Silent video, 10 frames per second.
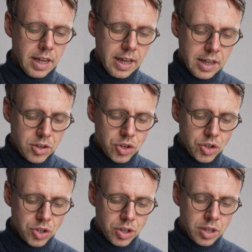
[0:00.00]

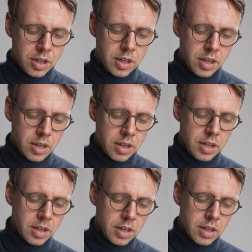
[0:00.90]
h
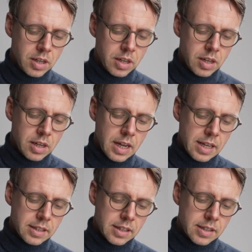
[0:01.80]

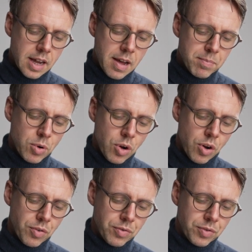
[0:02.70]
as the sum
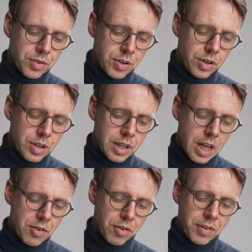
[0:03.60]
of
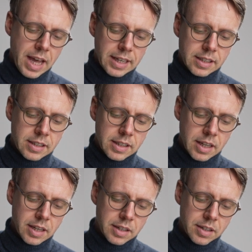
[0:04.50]
f of x,
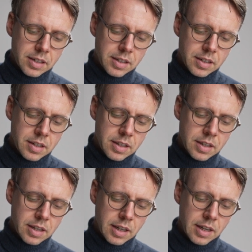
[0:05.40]
then
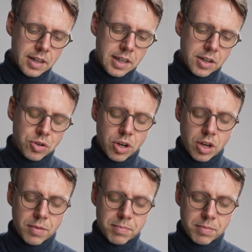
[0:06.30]
a linear
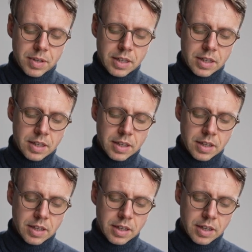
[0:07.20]
term
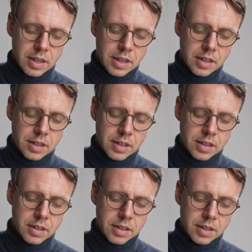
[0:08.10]
in
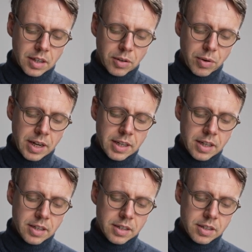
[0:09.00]
the
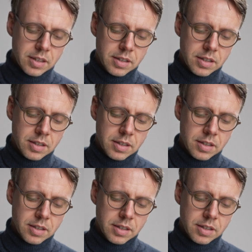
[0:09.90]
gradient,